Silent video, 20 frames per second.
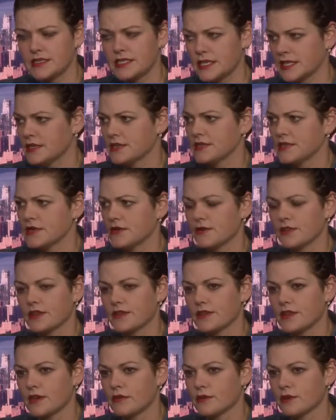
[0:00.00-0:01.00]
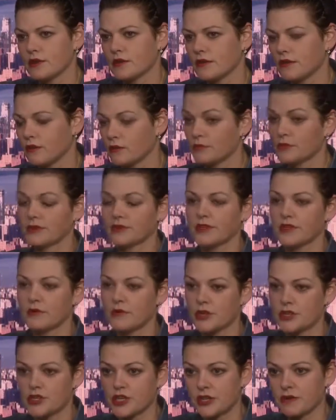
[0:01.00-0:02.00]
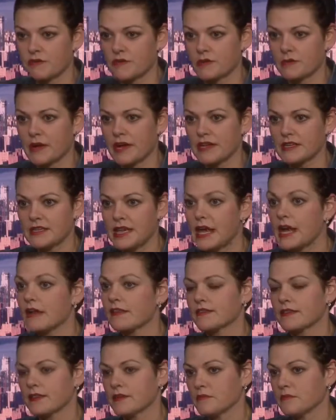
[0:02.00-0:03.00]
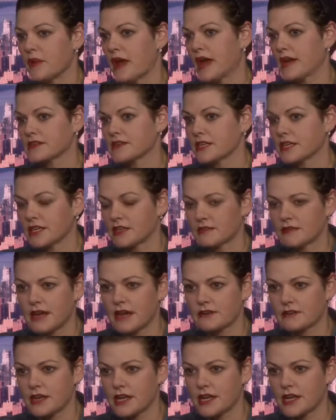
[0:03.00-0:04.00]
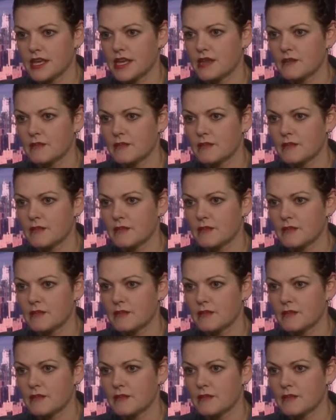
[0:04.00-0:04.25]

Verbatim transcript: didn't know that they were openly wishing for my death and passing it around on